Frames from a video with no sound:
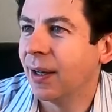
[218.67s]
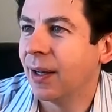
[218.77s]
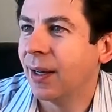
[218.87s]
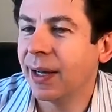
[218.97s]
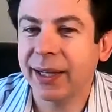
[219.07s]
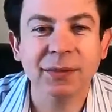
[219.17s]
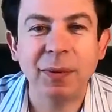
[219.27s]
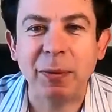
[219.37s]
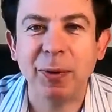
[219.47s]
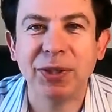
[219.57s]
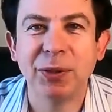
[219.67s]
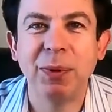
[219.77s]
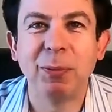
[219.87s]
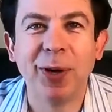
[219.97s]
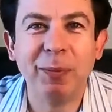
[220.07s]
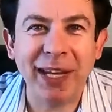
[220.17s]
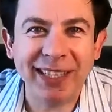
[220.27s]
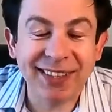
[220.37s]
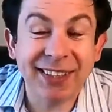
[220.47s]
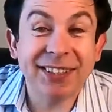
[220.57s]
I guess maybe we should be more
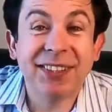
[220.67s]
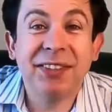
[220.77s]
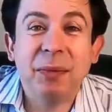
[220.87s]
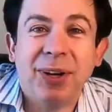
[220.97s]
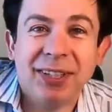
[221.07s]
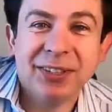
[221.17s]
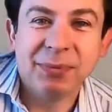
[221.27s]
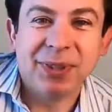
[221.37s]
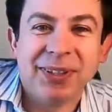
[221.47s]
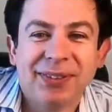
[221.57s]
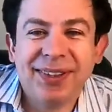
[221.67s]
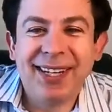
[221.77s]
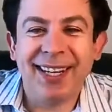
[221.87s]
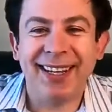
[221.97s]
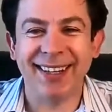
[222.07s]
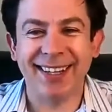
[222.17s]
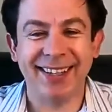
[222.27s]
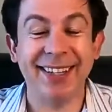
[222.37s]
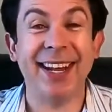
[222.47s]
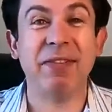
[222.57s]
amazed that this is even possible and that
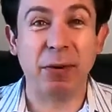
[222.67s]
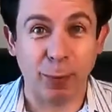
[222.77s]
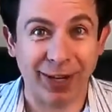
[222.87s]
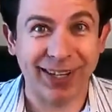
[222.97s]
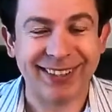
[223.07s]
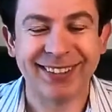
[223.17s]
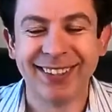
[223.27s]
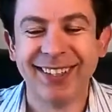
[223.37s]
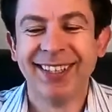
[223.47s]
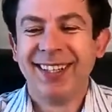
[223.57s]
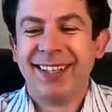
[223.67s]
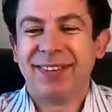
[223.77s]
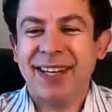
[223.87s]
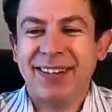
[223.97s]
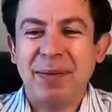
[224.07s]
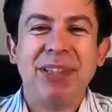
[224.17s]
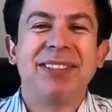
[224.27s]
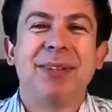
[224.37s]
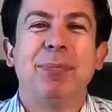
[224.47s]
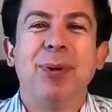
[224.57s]
it ever works rather than be
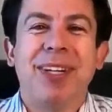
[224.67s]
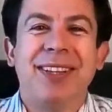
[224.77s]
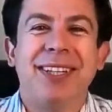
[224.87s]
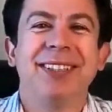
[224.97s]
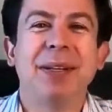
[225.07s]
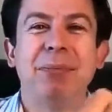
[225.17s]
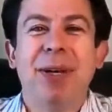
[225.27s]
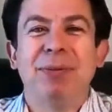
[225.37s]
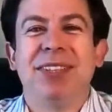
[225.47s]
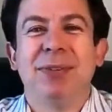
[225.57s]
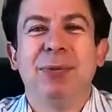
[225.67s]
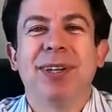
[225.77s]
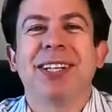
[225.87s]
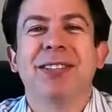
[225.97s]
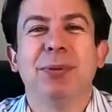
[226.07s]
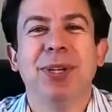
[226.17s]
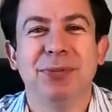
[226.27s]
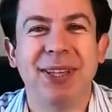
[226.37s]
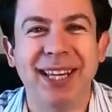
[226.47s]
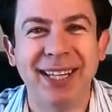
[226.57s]
disappointed that it sometimes doesn't work as well as
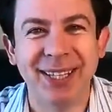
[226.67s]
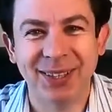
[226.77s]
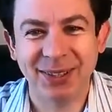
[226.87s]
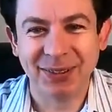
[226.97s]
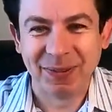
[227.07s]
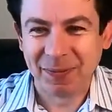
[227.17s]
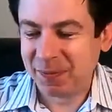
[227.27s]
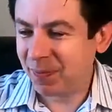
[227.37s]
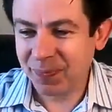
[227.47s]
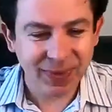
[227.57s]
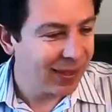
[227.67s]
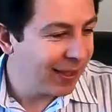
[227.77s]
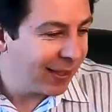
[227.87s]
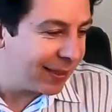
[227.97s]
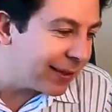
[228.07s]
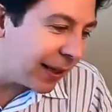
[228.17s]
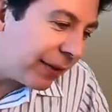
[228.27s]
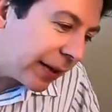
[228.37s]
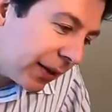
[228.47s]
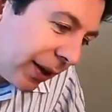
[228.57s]
we'd like it to. Isn't that
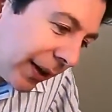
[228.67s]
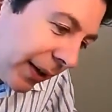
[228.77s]
right, Claudia?